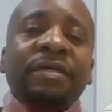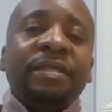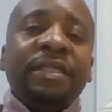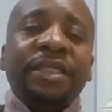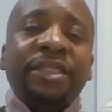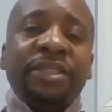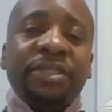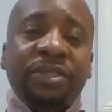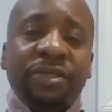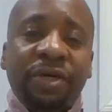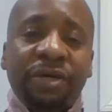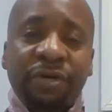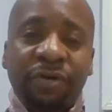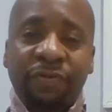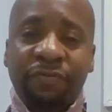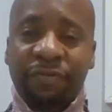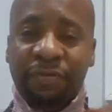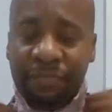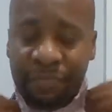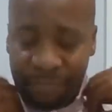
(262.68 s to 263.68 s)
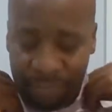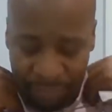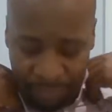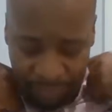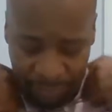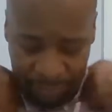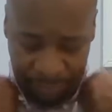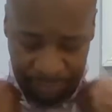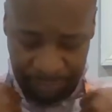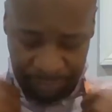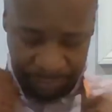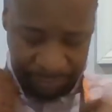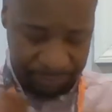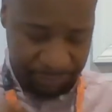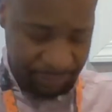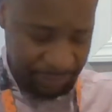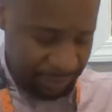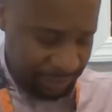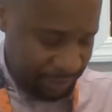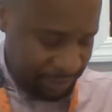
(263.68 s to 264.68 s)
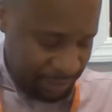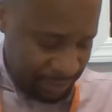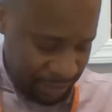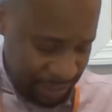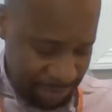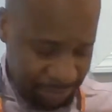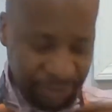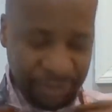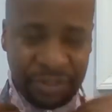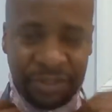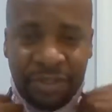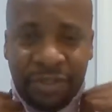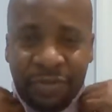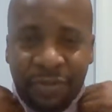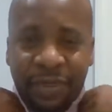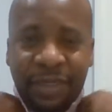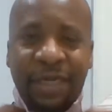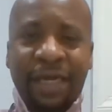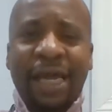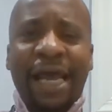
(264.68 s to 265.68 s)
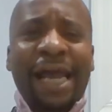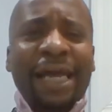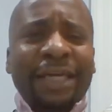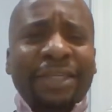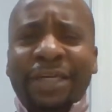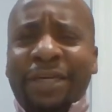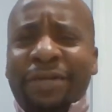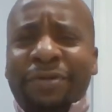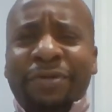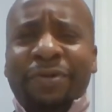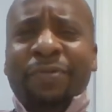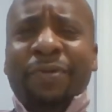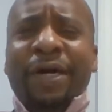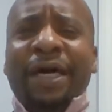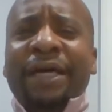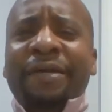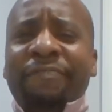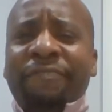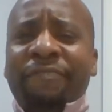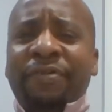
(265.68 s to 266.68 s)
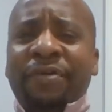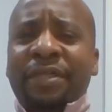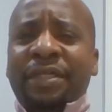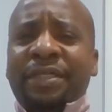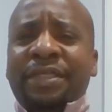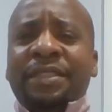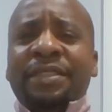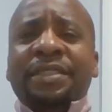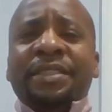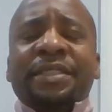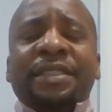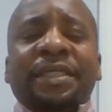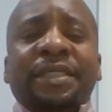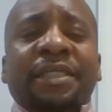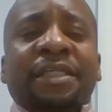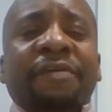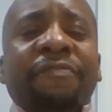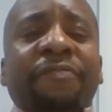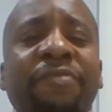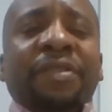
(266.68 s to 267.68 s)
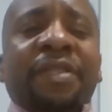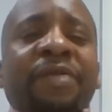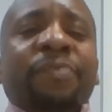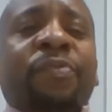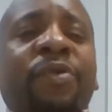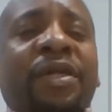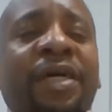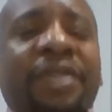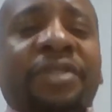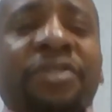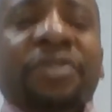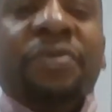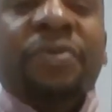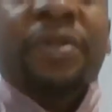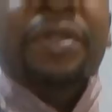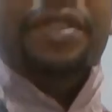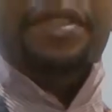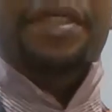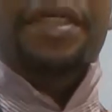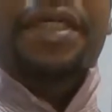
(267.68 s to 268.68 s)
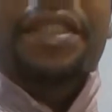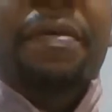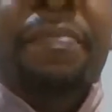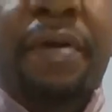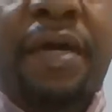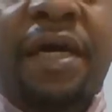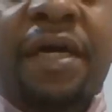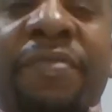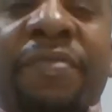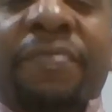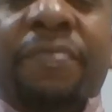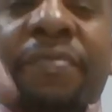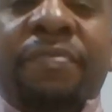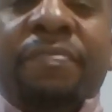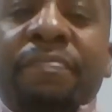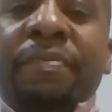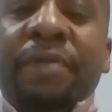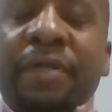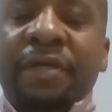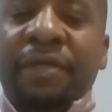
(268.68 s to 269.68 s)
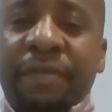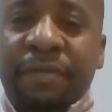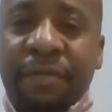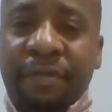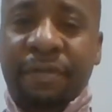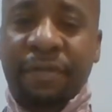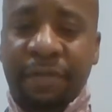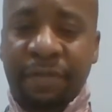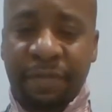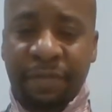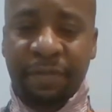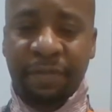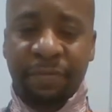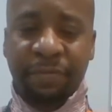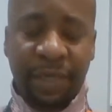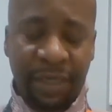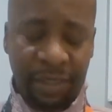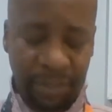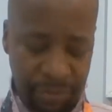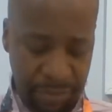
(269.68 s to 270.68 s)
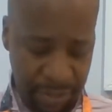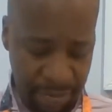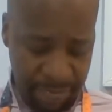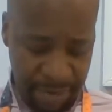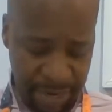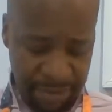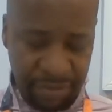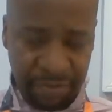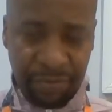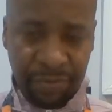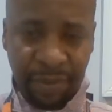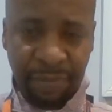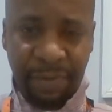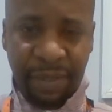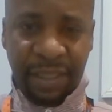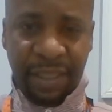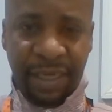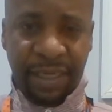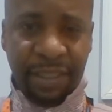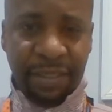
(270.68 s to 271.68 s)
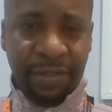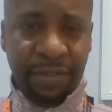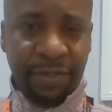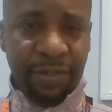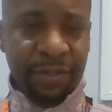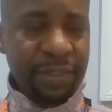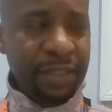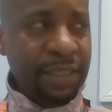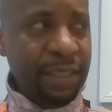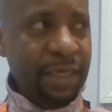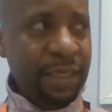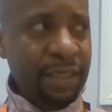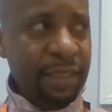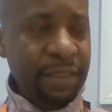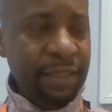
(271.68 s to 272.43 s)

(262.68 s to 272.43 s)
Let's start over. I'm used to doing it. Actually, I don't know why I feel that this is any different than when I do it in the bathroom. But when I do it in the bathroom, do I make that the long side?